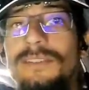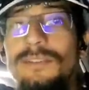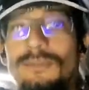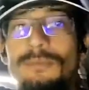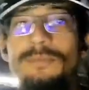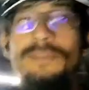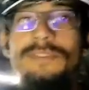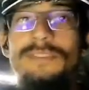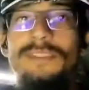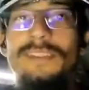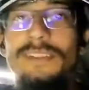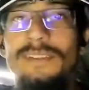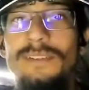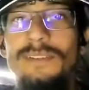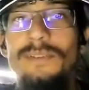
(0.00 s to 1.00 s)
tubes
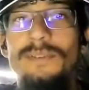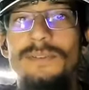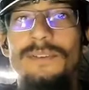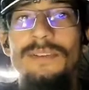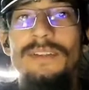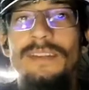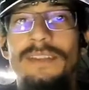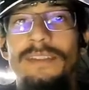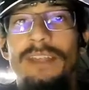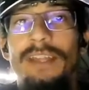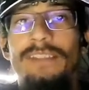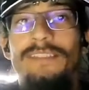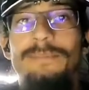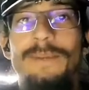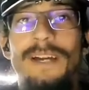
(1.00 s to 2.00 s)
in
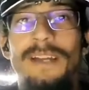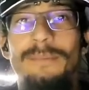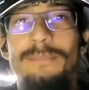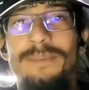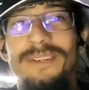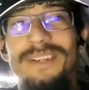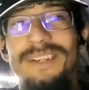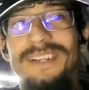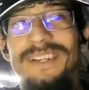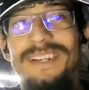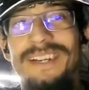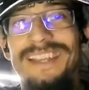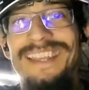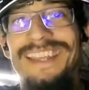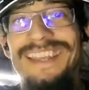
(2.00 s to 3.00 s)
that spot, but
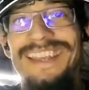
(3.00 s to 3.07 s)
uh,